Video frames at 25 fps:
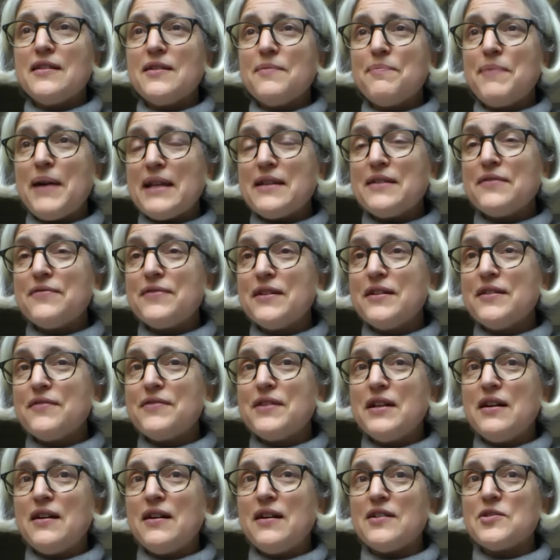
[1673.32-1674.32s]
benefit of
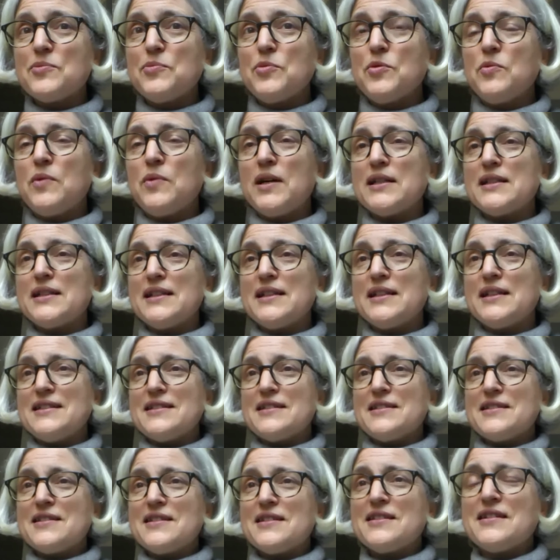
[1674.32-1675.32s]
the arts more widely in
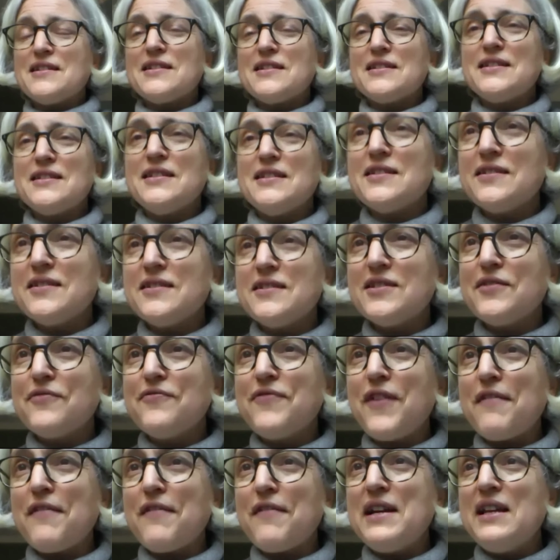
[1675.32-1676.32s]
society. So it's a
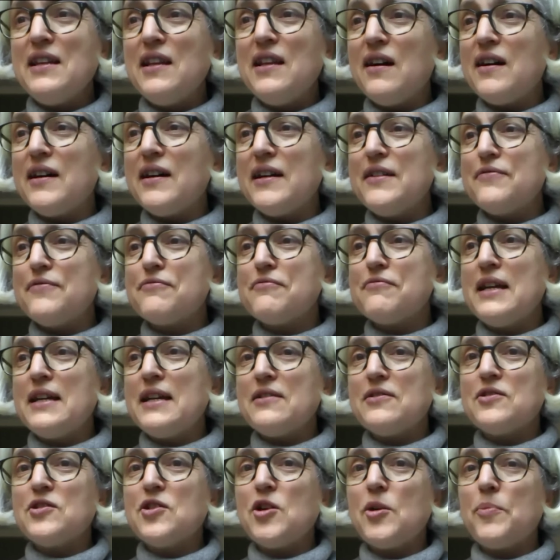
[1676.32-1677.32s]
very live,
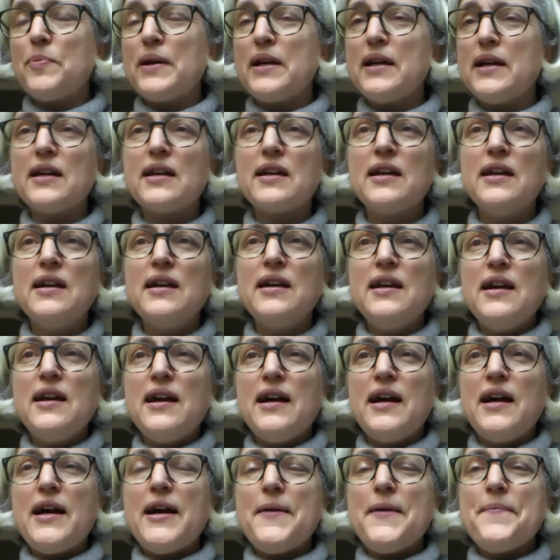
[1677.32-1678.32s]
real topic.
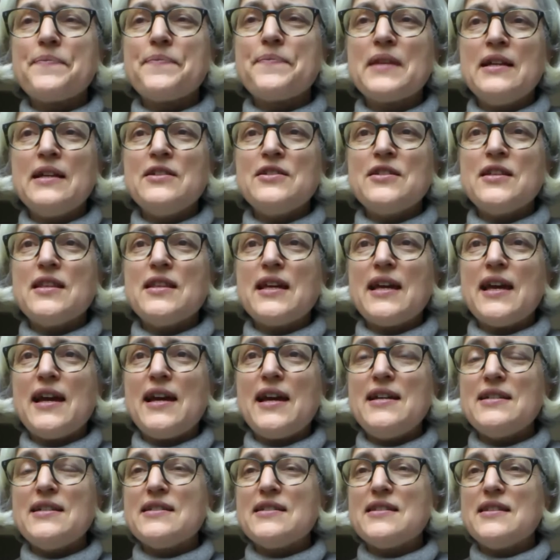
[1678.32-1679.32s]
So
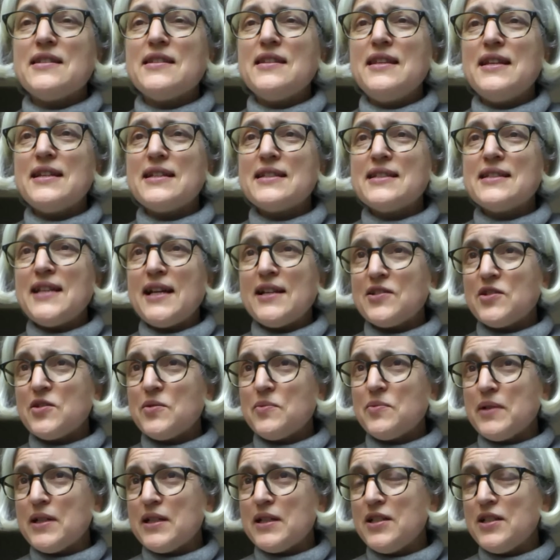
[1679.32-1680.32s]
the extent to
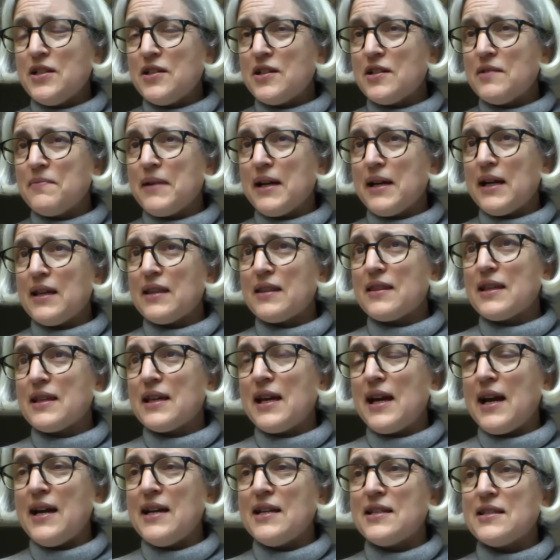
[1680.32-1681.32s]
which you can make the
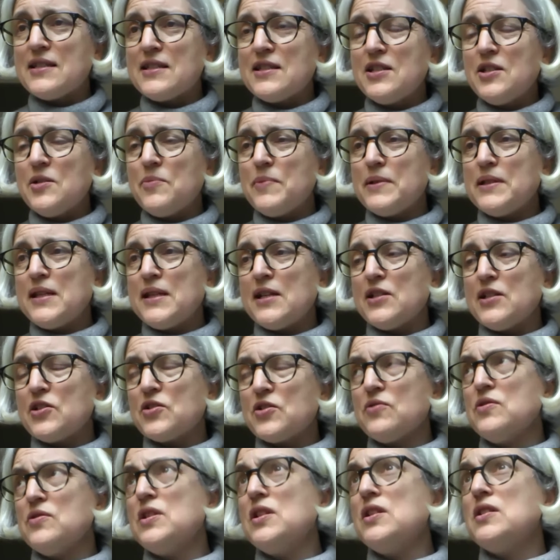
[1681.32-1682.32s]
case to
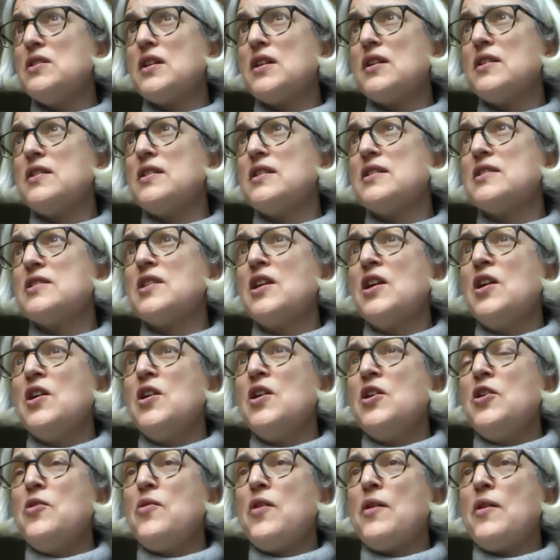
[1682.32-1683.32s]
potential new donors
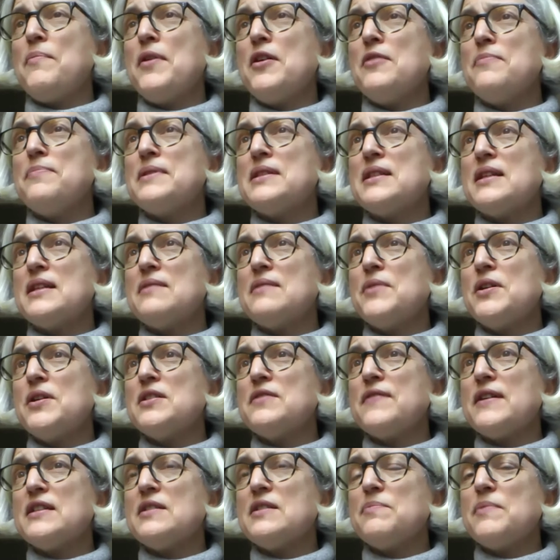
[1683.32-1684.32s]
who are
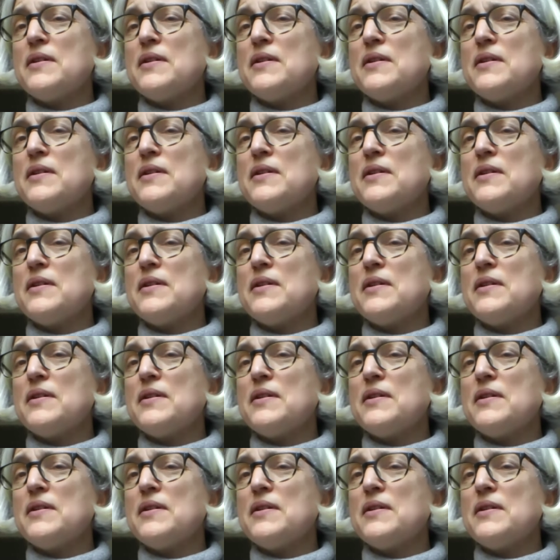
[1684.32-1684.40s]
motivated